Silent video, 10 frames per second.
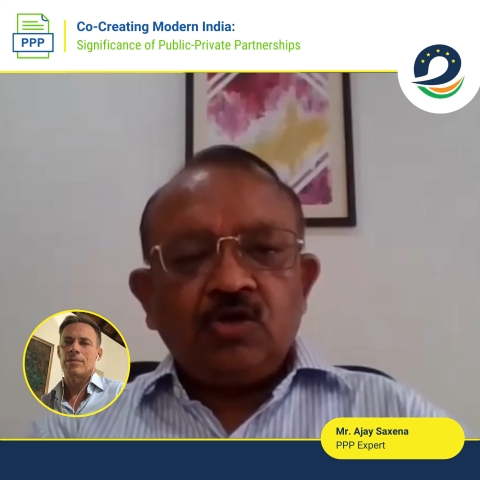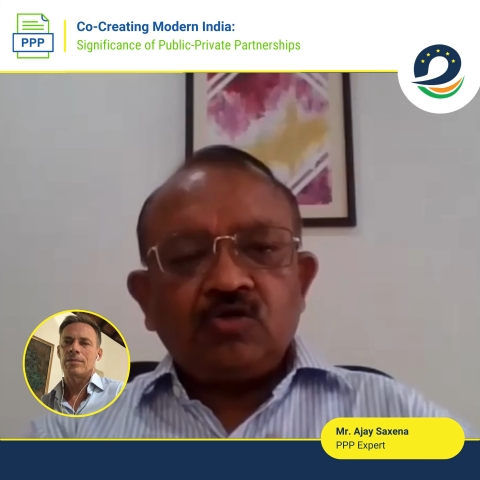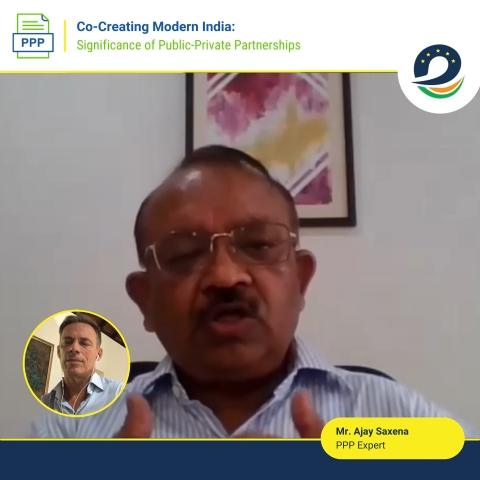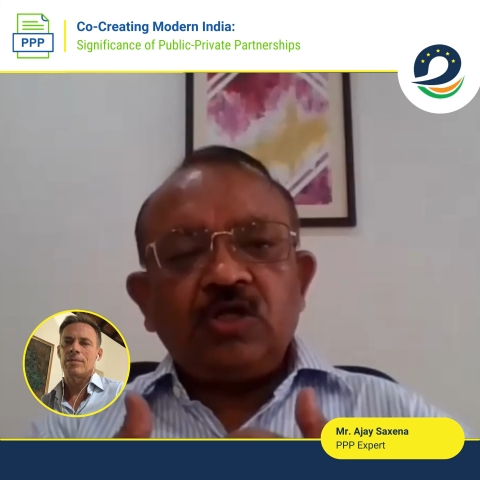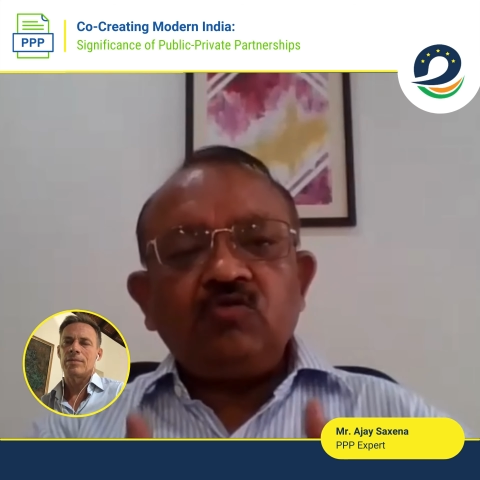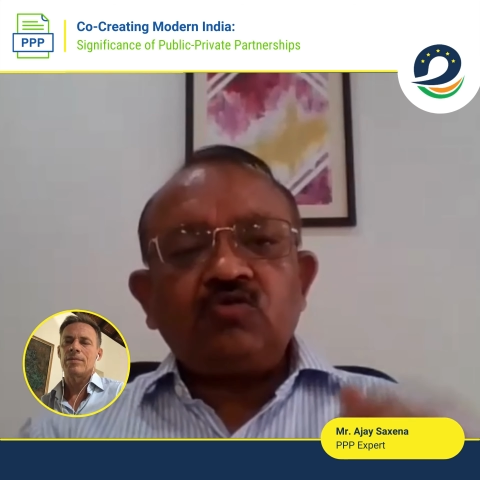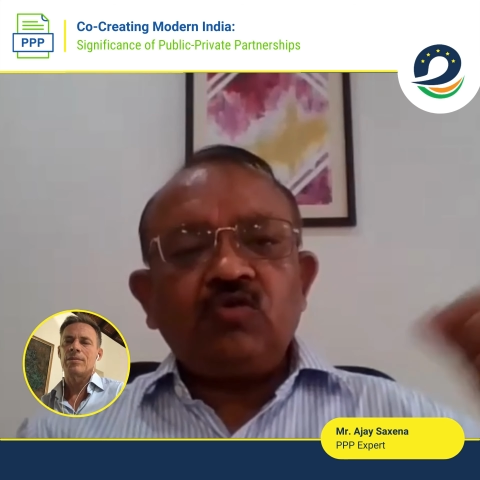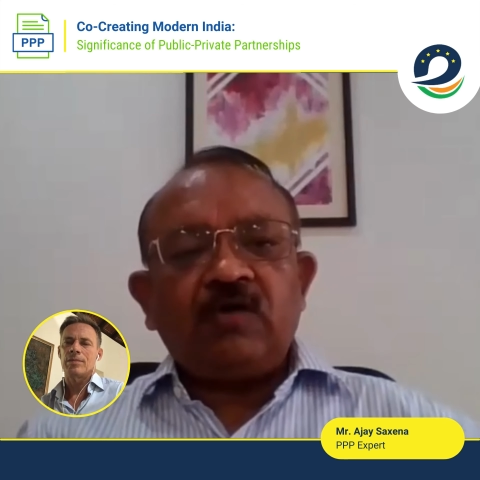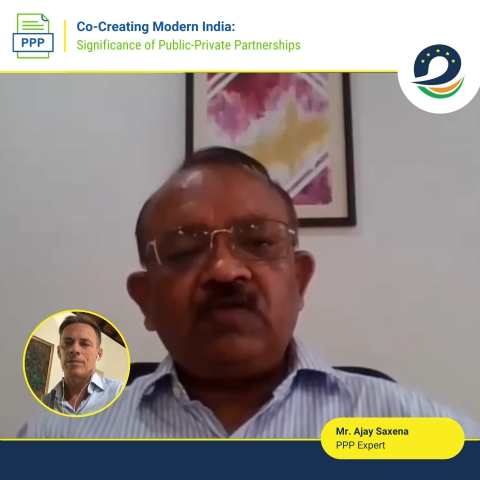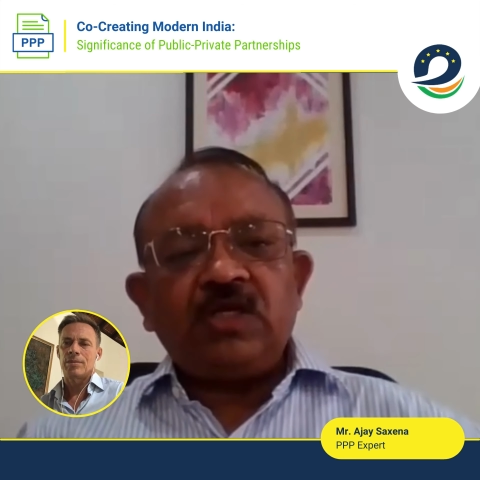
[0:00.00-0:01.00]
So they
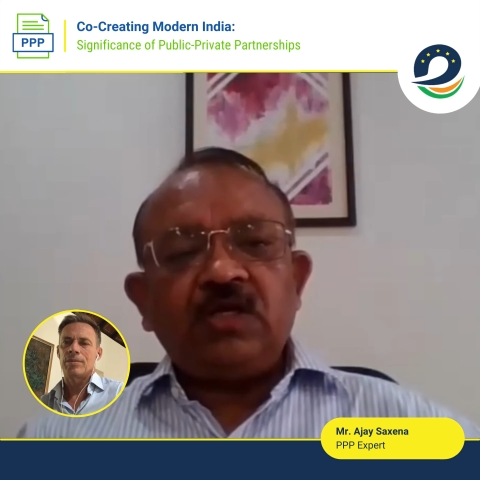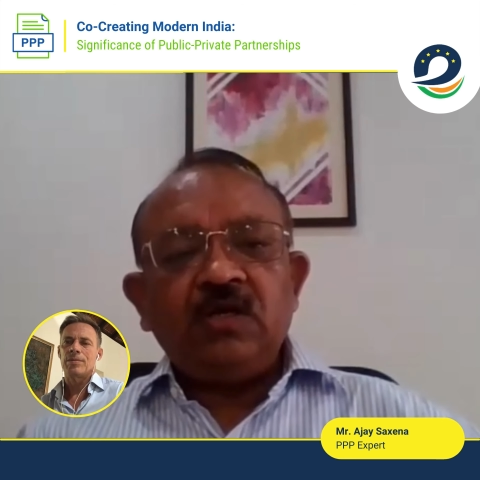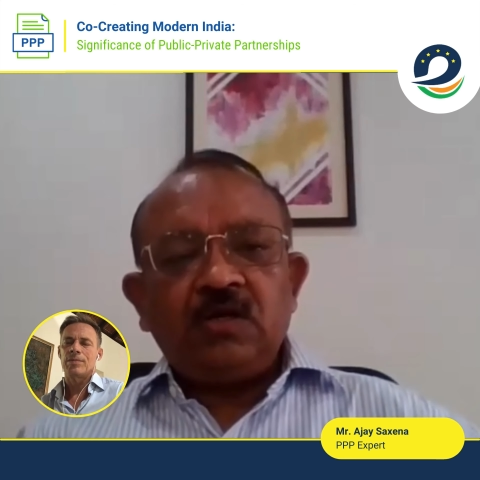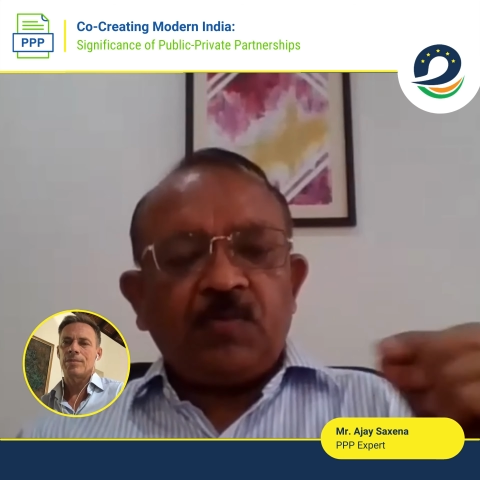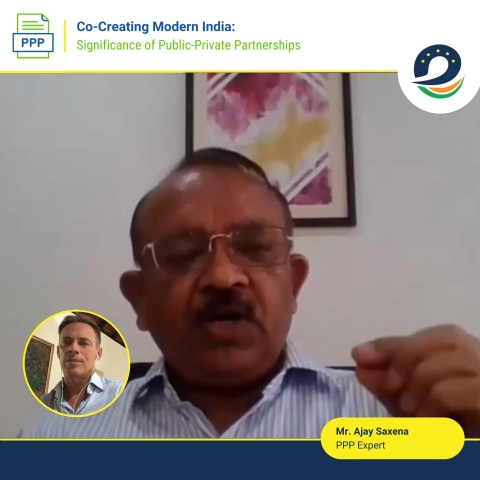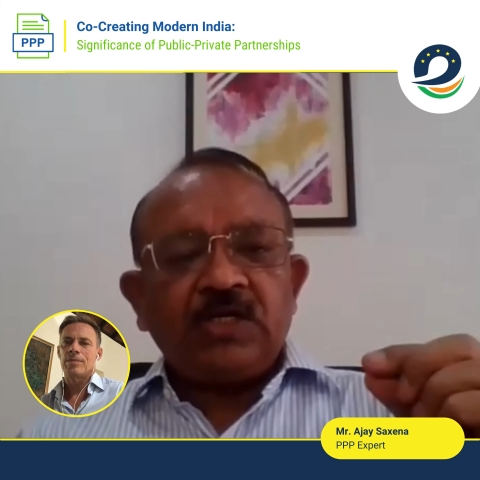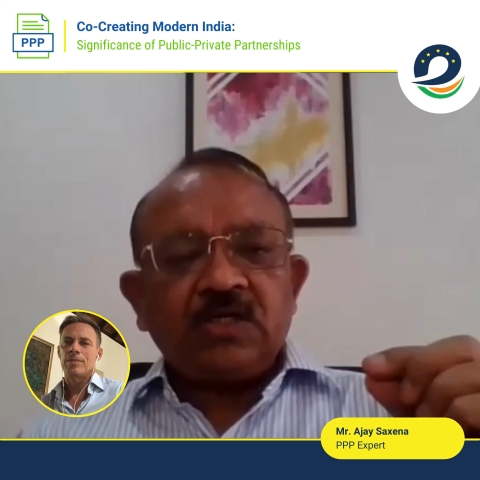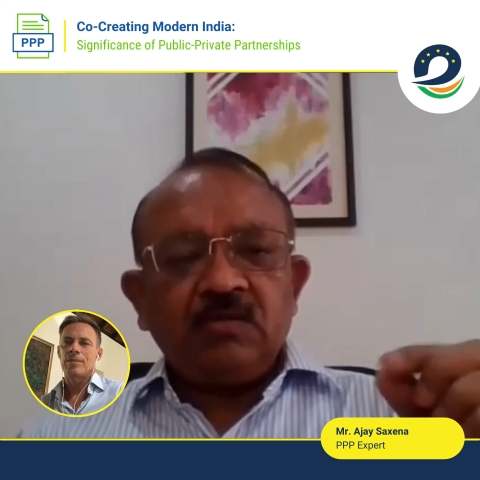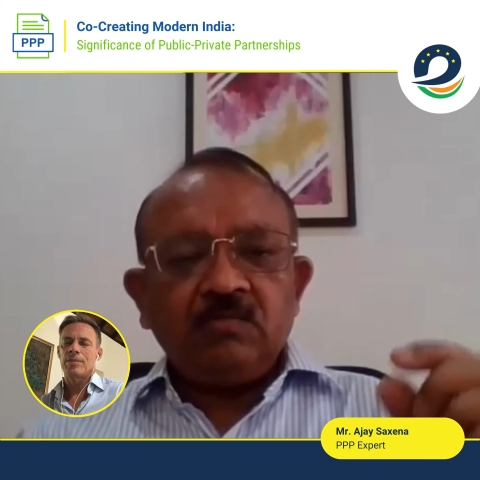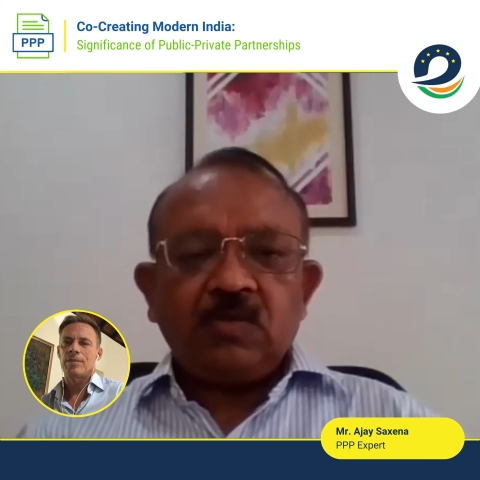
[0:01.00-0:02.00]
used to have the
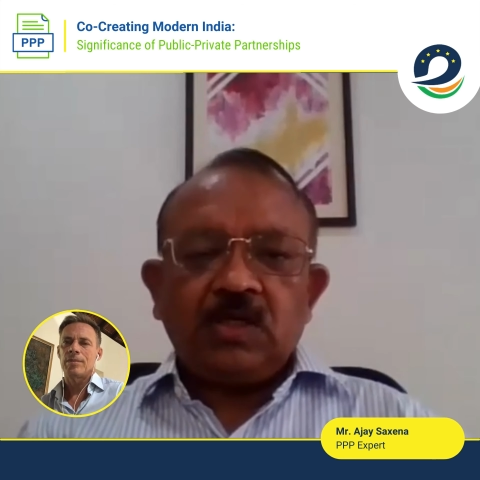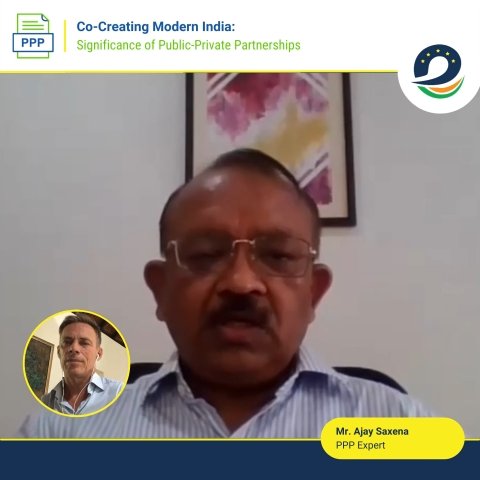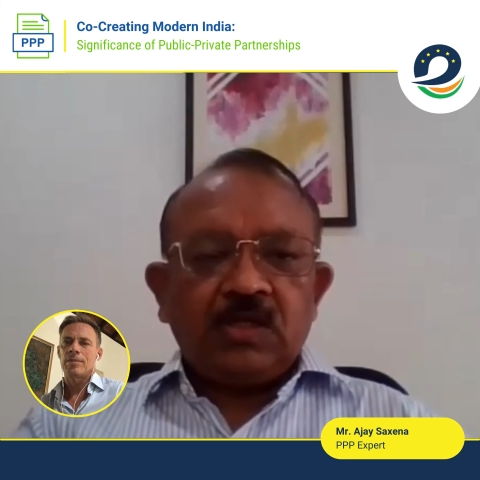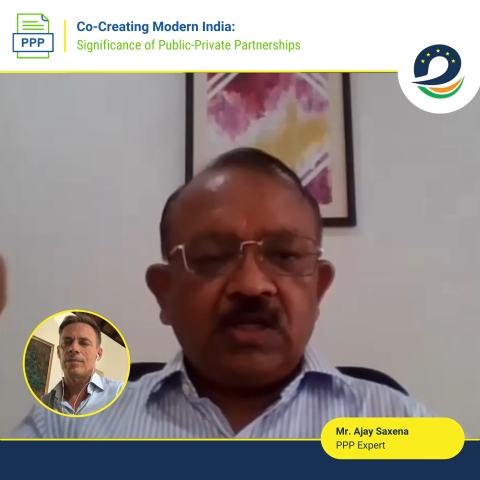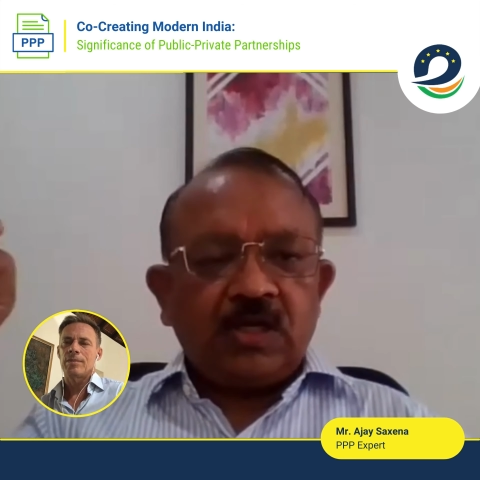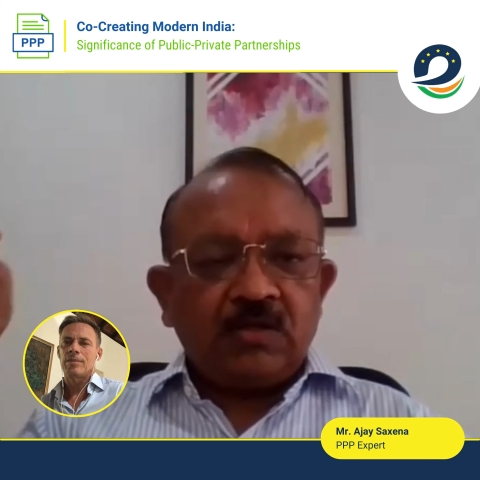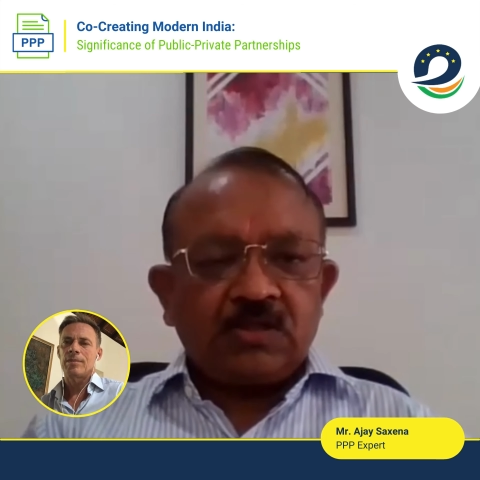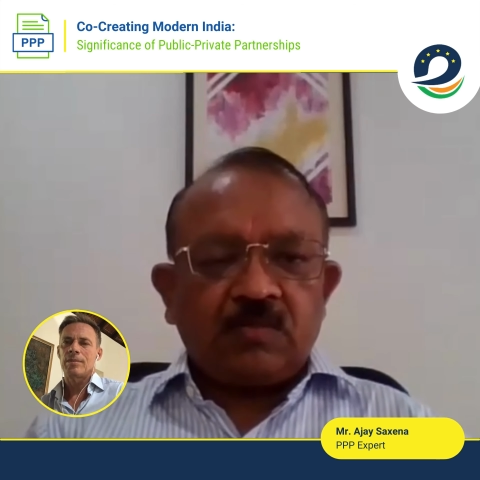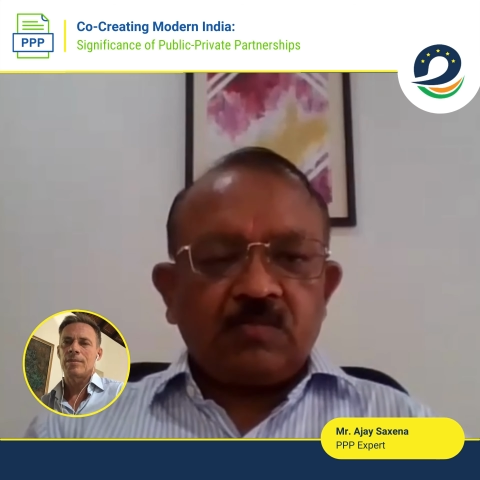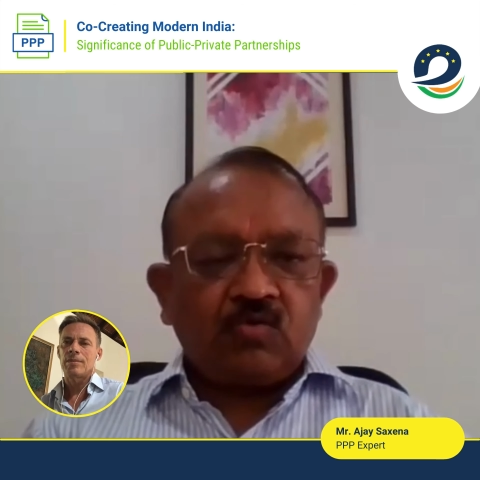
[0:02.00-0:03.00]
population,
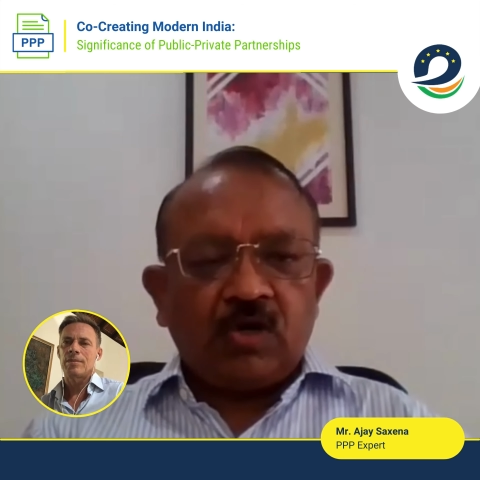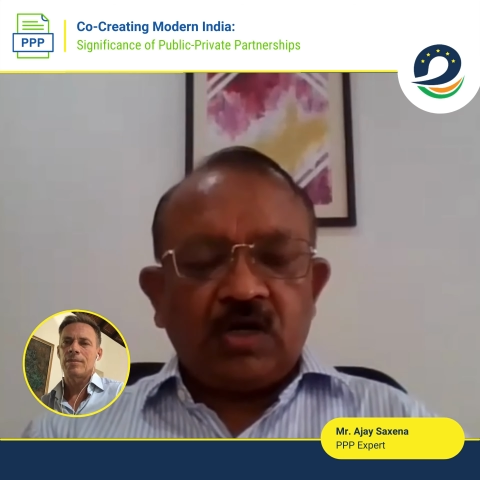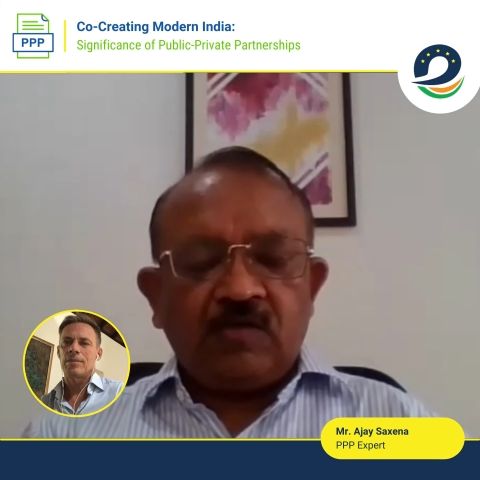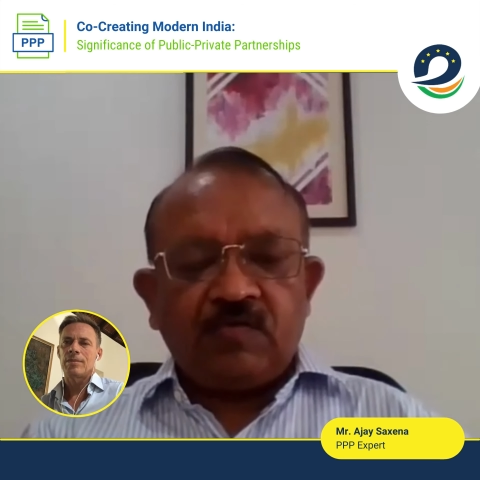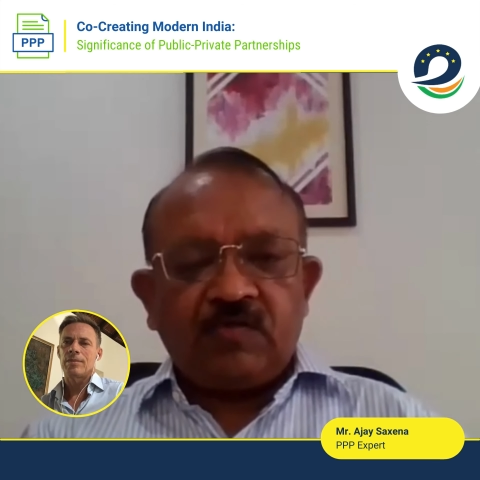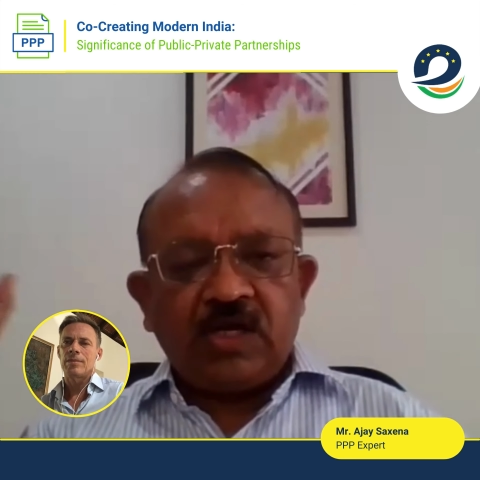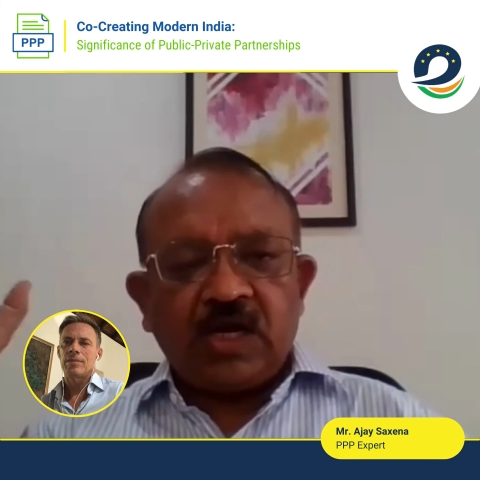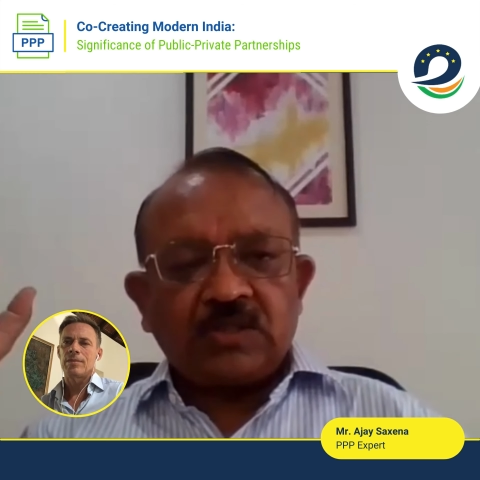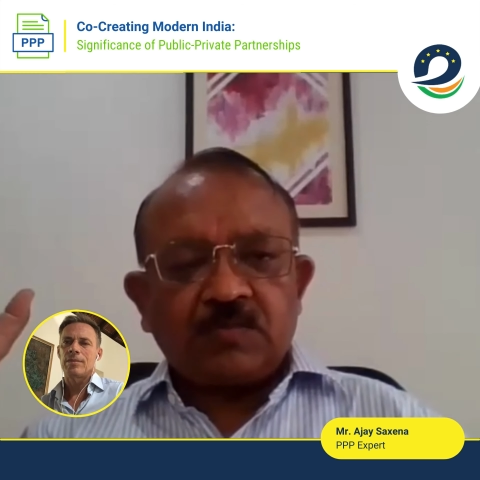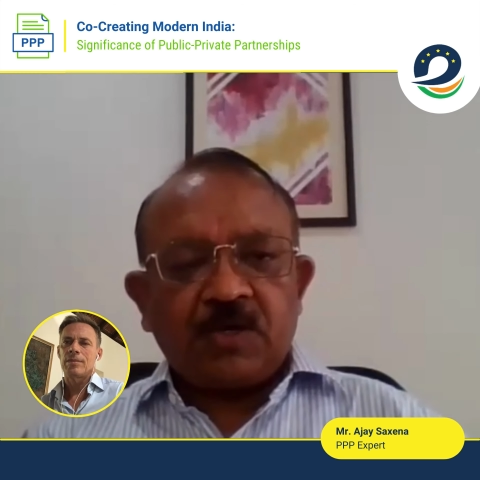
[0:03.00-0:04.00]
then some 250
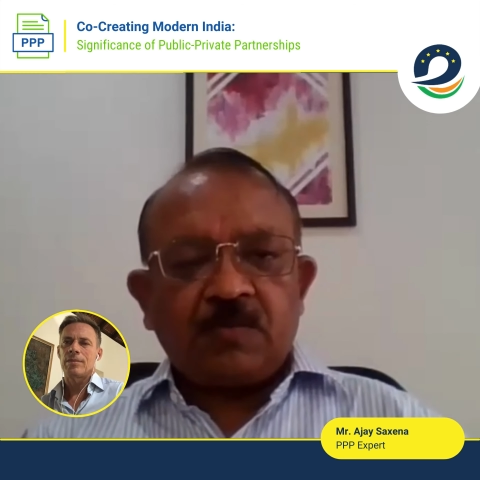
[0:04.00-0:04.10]
grams